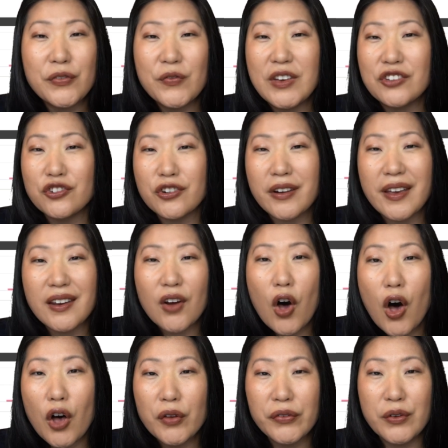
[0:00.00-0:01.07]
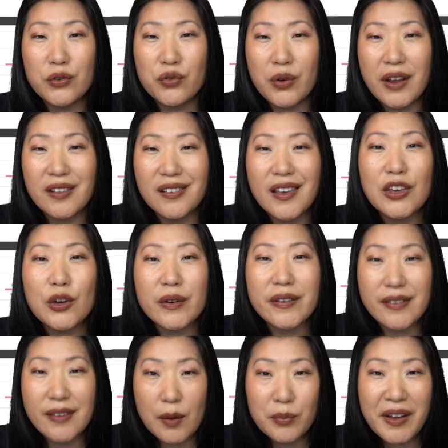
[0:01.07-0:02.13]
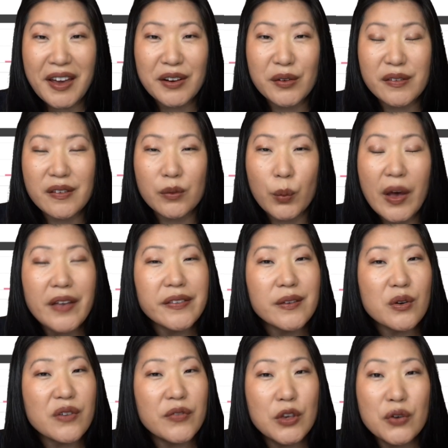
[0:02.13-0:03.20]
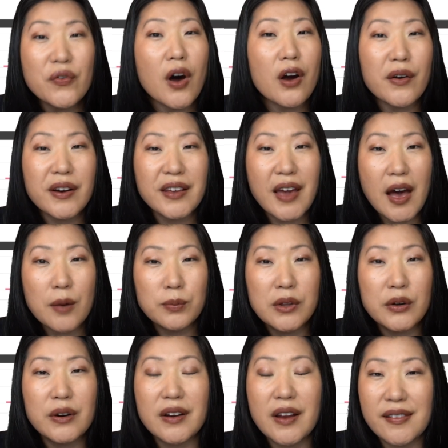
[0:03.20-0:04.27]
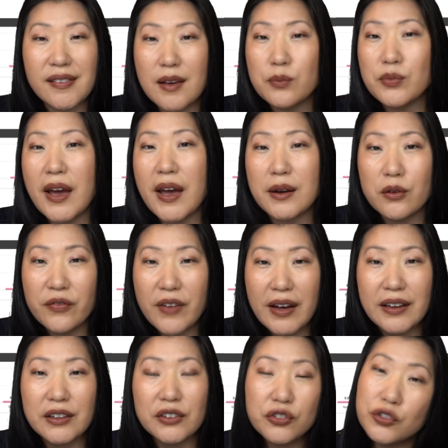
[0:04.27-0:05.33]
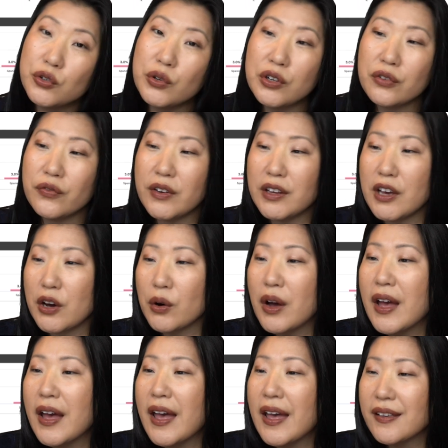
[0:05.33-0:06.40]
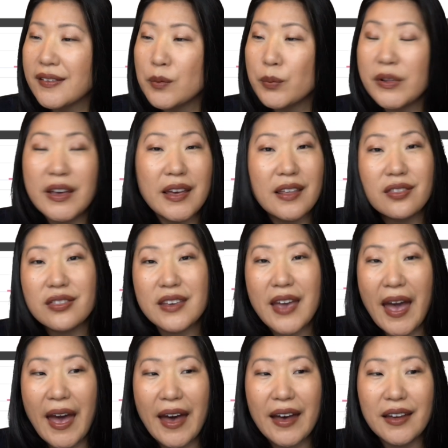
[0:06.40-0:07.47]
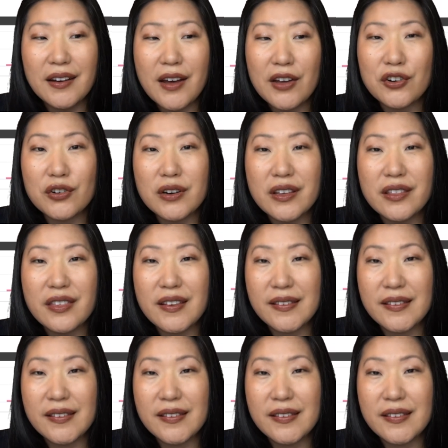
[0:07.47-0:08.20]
feature can also translate your subtitles as well. So if you've already uploaded a subtitle file to your video, simply hit the add underneath the